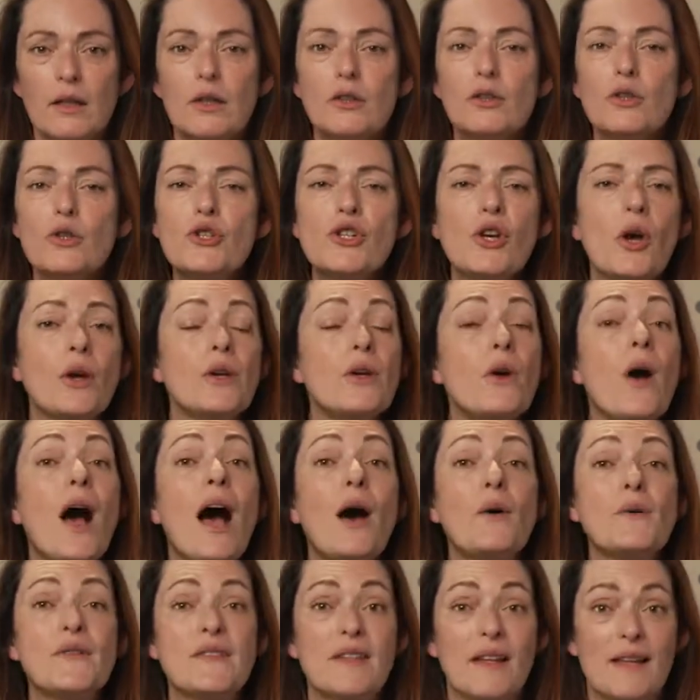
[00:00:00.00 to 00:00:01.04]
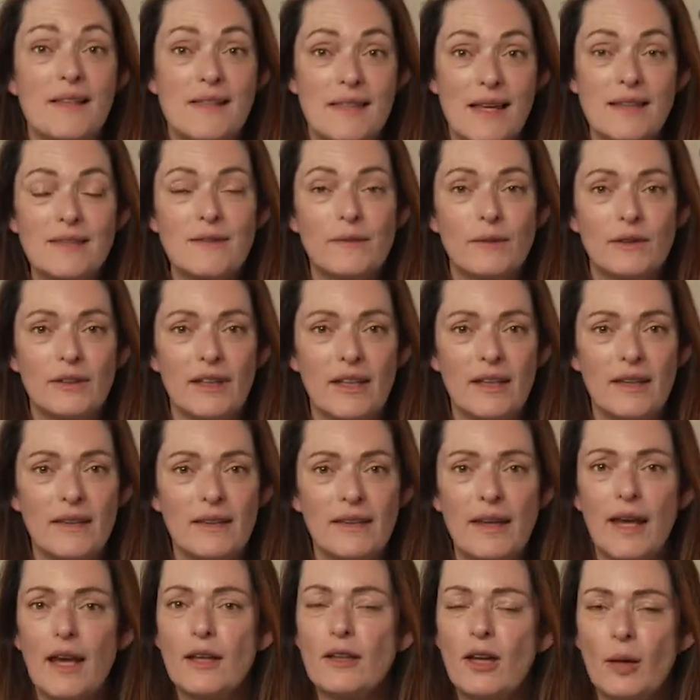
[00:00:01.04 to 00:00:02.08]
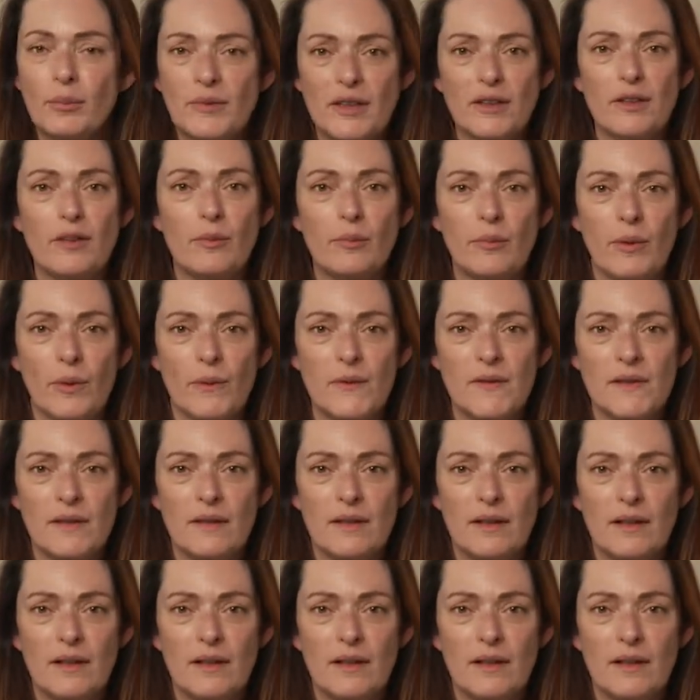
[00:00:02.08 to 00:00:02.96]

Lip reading: to show you how successfully they adopted Compose,